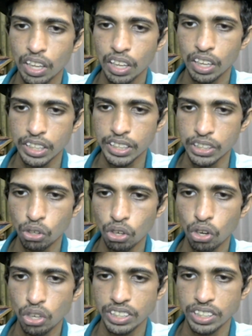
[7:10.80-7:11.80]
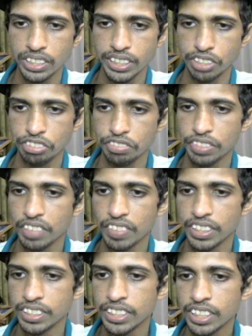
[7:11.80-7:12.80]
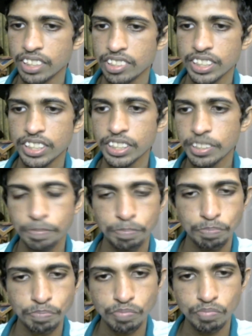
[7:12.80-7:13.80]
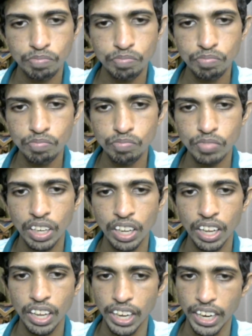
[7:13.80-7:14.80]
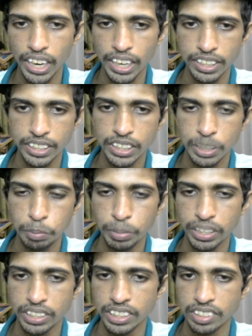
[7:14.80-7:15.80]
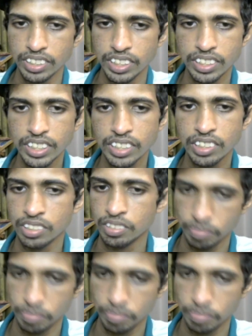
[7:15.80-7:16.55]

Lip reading: He no longer has any h5 ideas here. And here he played king c6.